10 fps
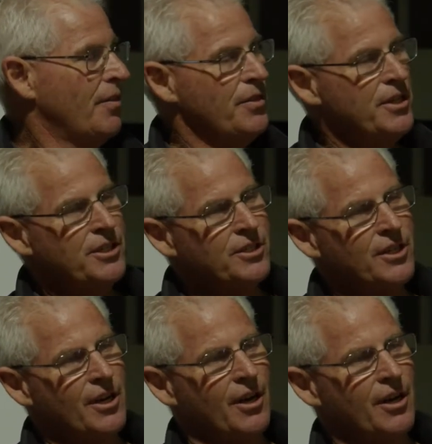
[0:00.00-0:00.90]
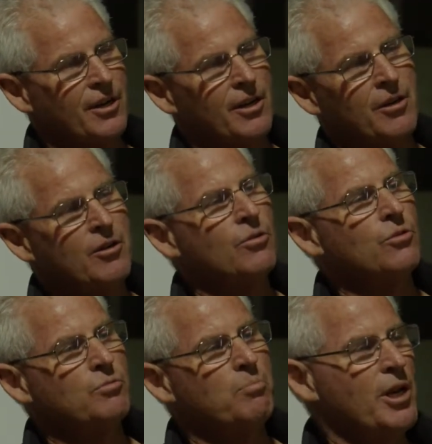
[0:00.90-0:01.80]
This is going to
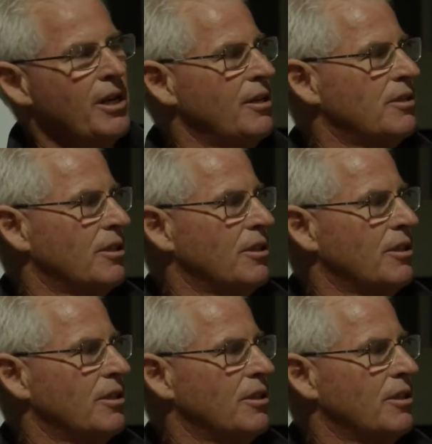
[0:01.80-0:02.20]
cause billions